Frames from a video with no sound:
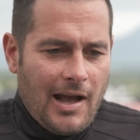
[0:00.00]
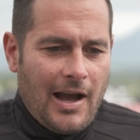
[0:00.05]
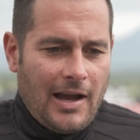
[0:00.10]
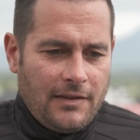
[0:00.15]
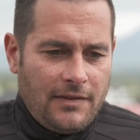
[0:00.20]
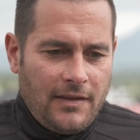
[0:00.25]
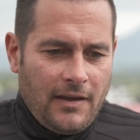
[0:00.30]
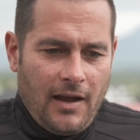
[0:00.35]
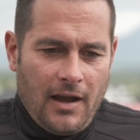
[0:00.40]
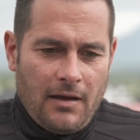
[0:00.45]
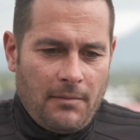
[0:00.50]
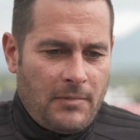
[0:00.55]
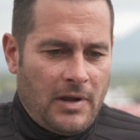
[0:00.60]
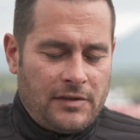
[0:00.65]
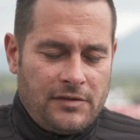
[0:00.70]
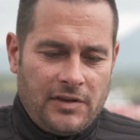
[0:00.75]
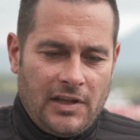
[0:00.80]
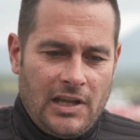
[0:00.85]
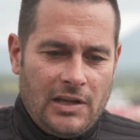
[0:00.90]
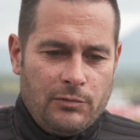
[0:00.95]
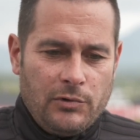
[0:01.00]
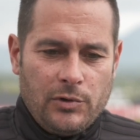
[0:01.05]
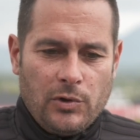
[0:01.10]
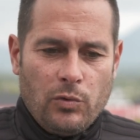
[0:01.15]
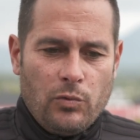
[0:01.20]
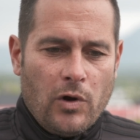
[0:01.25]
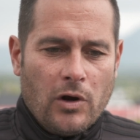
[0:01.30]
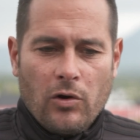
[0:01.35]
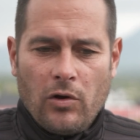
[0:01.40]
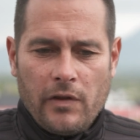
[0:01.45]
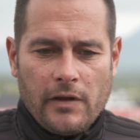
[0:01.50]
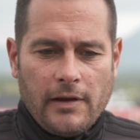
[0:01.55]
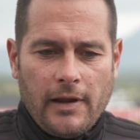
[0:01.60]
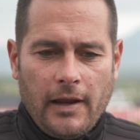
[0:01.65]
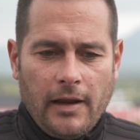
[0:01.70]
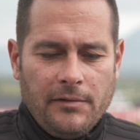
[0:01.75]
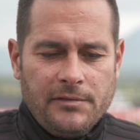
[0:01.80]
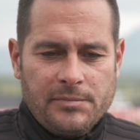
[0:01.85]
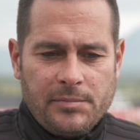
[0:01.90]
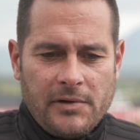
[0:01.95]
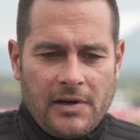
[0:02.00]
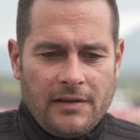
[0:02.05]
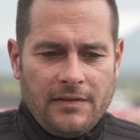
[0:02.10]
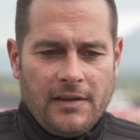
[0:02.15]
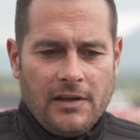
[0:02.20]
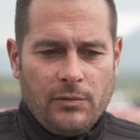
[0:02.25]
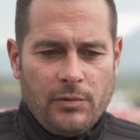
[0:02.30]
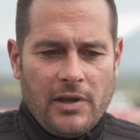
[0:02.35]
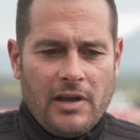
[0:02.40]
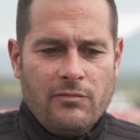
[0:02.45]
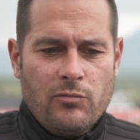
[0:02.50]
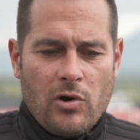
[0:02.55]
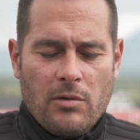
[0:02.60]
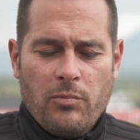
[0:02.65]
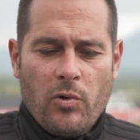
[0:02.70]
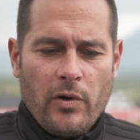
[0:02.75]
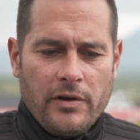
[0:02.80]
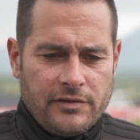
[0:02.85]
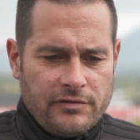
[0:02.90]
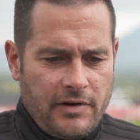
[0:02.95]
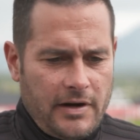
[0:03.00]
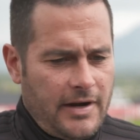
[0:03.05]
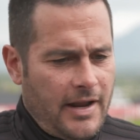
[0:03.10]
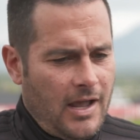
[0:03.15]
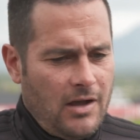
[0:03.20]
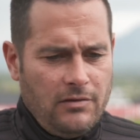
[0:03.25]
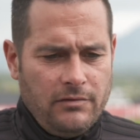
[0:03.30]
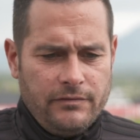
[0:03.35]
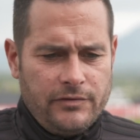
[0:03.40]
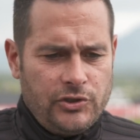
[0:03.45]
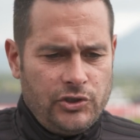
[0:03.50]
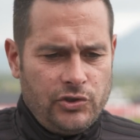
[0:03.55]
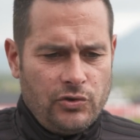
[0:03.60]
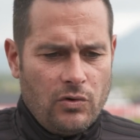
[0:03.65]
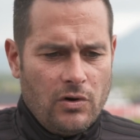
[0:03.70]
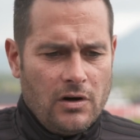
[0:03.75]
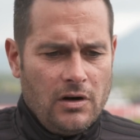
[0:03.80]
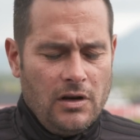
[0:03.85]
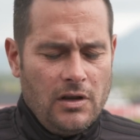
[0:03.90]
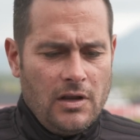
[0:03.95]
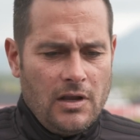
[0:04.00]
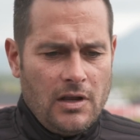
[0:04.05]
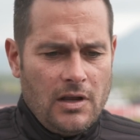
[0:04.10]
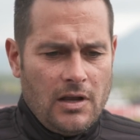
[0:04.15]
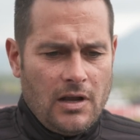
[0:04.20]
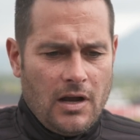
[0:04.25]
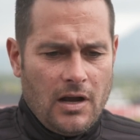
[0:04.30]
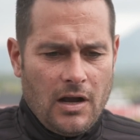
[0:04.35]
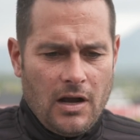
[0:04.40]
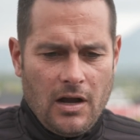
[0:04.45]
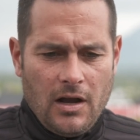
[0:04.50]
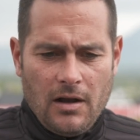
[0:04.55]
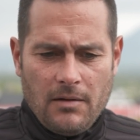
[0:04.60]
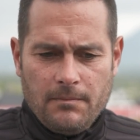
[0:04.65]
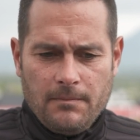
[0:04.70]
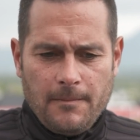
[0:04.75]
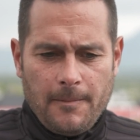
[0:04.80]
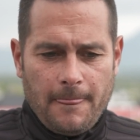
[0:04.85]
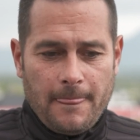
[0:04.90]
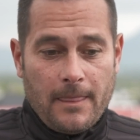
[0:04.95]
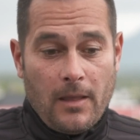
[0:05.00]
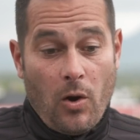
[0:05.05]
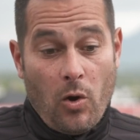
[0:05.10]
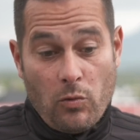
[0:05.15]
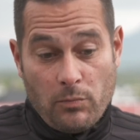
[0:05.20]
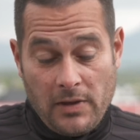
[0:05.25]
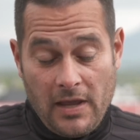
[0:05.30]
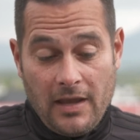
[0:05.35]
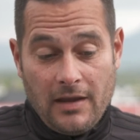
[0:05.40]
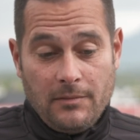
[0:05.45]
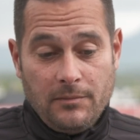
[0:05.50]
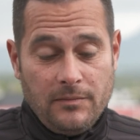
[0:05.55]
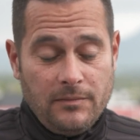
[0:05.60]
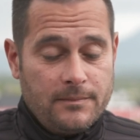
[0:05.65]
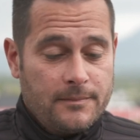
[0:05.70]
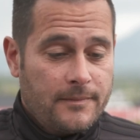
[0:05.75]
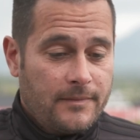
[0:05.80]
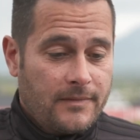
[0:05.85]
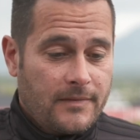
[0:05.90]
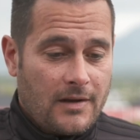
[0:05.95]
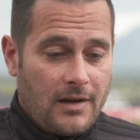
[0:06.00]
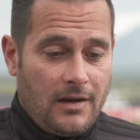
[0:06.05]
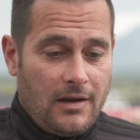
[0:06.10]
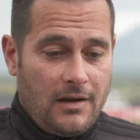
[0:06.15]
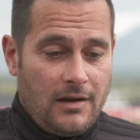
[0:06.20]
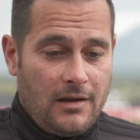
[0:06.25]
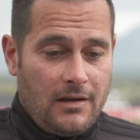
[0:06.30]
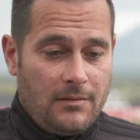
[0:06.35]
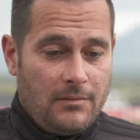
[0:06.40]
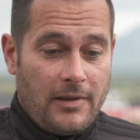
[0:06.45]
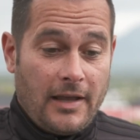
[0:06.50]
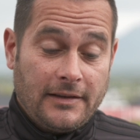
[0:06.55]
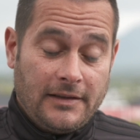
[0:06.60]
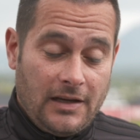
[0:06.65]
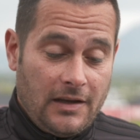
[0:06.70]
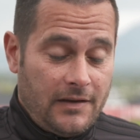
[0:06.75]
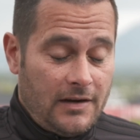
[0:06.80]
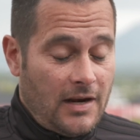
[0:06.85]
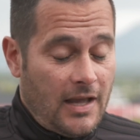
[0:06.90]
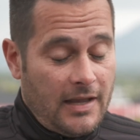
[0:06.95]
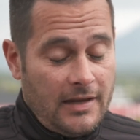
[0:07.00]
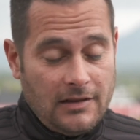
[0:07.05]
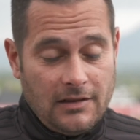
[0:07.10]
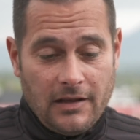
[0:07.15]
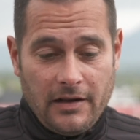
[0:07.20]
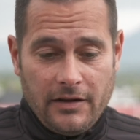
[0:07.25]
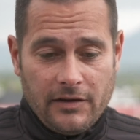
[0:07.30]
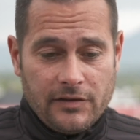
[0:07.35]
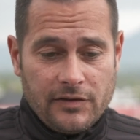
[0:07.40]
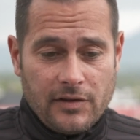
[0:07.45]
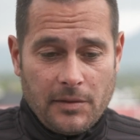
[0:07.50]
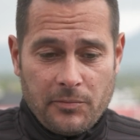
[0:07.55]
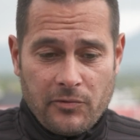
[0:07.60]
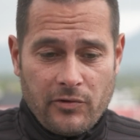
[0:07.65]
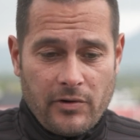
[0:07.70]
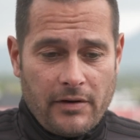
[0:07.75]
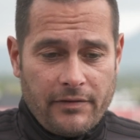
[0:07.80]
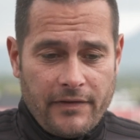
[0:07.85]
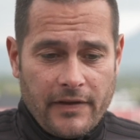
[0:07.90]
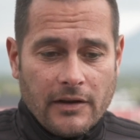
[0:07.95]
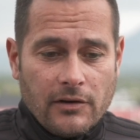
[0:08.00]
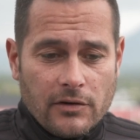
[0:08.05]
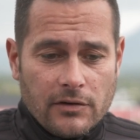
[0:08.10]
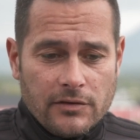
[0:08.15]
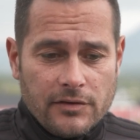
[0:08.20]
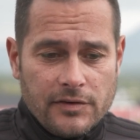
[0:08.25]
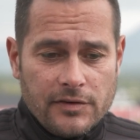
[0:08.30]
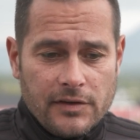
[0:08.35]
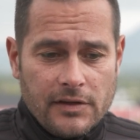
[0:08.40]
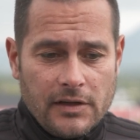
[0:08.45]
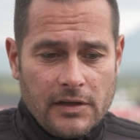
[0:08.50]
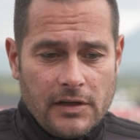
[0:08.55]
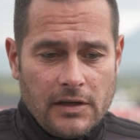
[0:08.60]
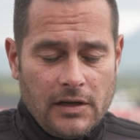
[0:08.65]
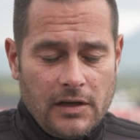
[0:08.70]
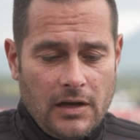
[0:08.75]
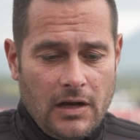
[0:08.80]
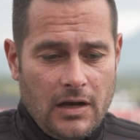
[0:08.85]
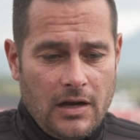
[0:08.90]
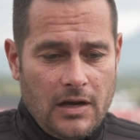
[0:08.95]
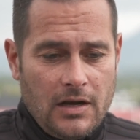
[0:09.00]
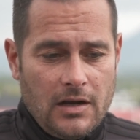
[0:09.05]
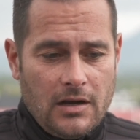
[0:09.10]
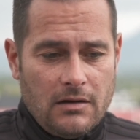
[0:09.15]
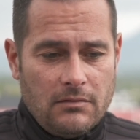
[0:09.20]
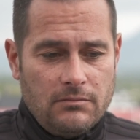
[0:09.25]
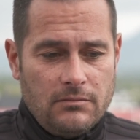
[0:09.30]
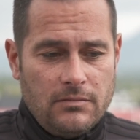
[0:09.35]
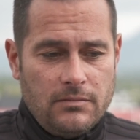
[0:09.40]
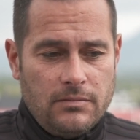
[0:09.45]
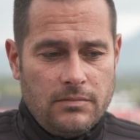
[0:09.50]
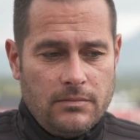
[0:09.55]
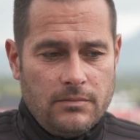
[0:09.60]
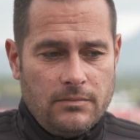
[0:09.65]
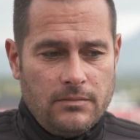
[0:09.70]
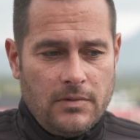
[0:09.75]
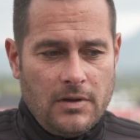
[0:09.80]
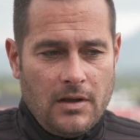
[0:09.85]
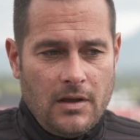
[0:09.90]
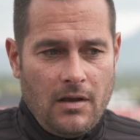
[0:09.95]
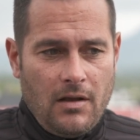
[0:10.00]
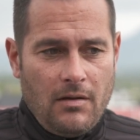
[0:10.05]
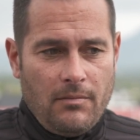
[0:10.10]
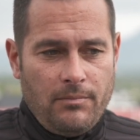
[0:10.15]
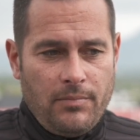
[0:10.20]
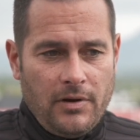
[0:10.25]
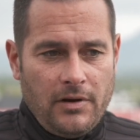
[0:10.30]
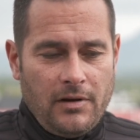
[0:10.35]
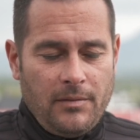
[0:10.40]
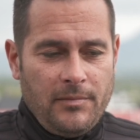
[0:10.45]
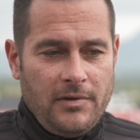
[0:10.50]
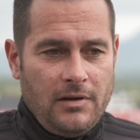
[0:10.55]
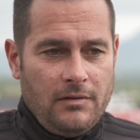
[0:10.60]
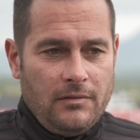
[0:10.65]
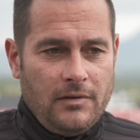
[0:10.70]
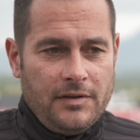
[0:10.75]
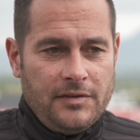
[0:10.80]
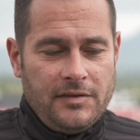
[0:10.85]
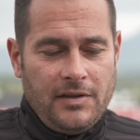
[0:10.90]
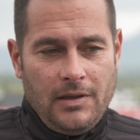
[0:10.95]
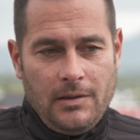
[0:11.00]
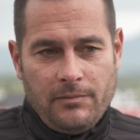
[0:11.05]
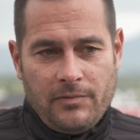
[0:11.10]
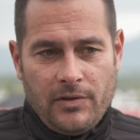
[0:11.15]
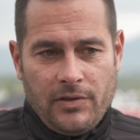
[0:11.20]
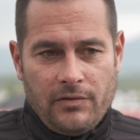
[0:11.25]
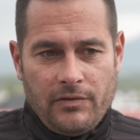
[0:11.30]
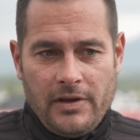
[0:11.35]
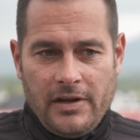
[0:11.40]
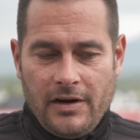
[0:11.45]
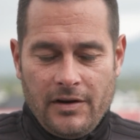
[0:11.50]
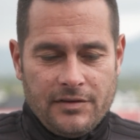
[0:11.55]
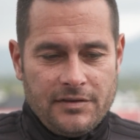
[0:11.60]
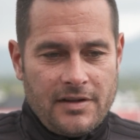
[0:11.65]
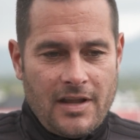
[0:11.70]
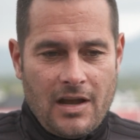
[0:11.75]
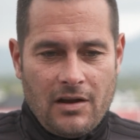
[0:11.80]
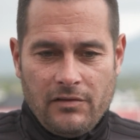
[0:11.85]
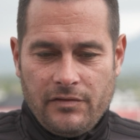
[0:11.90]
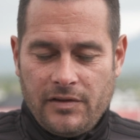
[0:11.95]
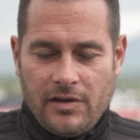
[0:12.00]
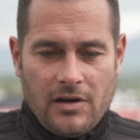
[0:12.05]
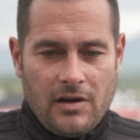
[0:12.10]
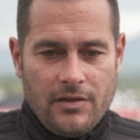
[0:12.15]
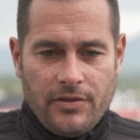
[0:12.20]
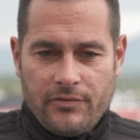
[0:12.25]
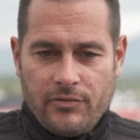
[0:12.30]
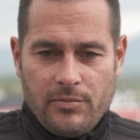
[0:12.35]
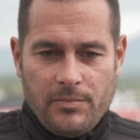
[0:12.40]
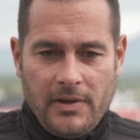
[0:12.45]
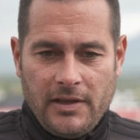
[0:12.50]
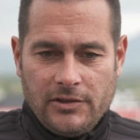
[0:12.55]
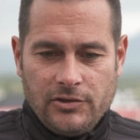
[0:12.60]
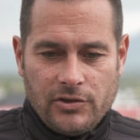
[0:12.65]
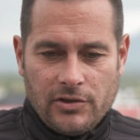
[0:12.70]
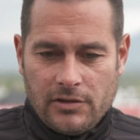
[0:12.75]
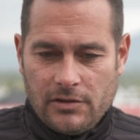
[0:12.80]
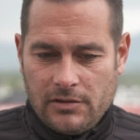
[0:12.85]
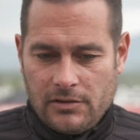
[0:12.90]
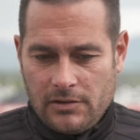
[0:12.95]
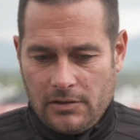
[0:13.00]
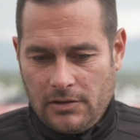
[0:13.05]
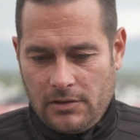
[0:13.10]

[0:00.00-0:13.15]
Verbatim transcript: I th- I'm not saying we would have won all the games, but I think we have more points right now for sure. Um, home game, uh, like the other night, letting slip through our fingers. Um, but I mean, this team for three years now has gone through major